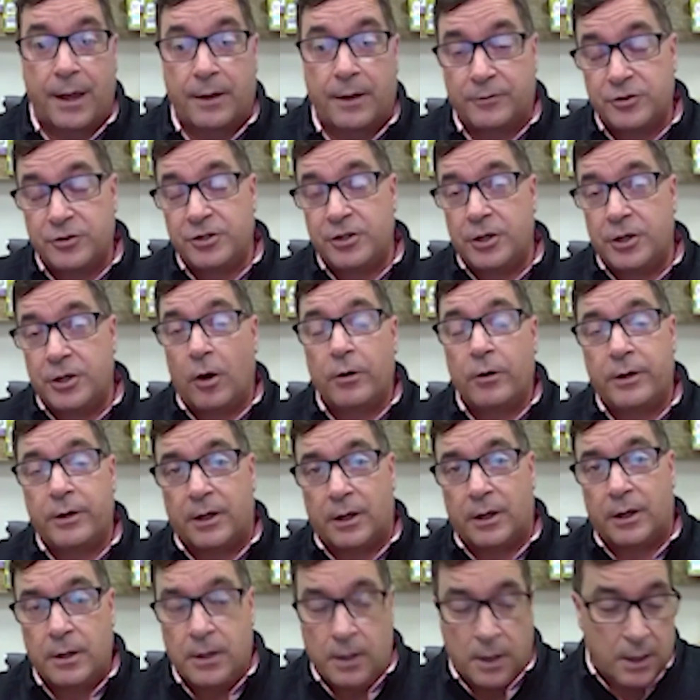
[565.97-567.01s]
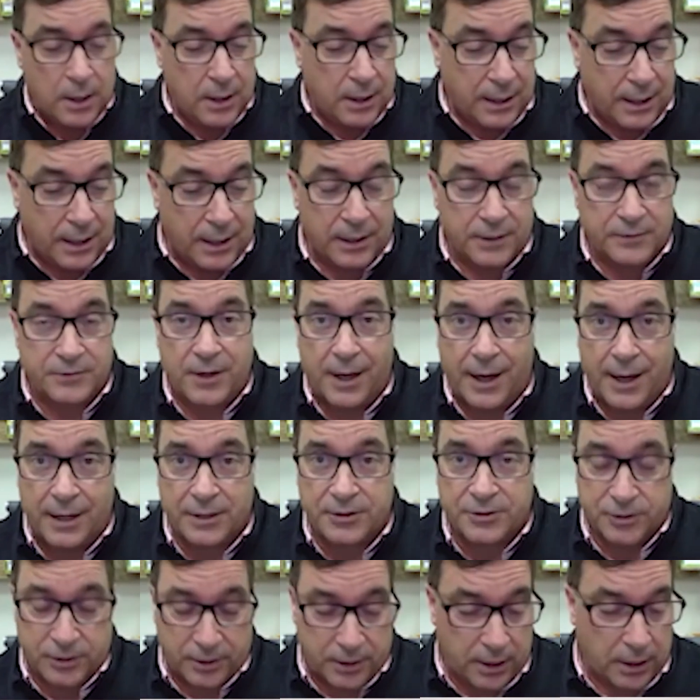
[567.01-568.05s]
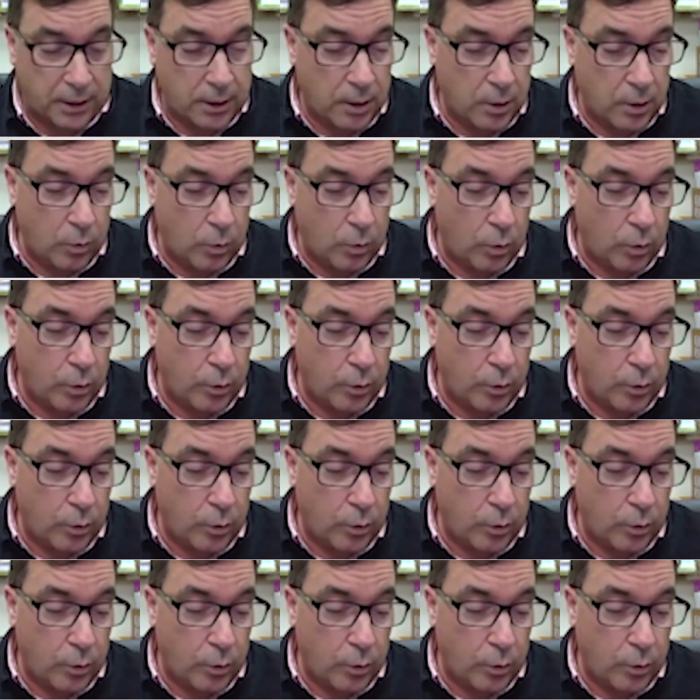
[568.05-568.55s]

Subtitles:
and Giardia is actually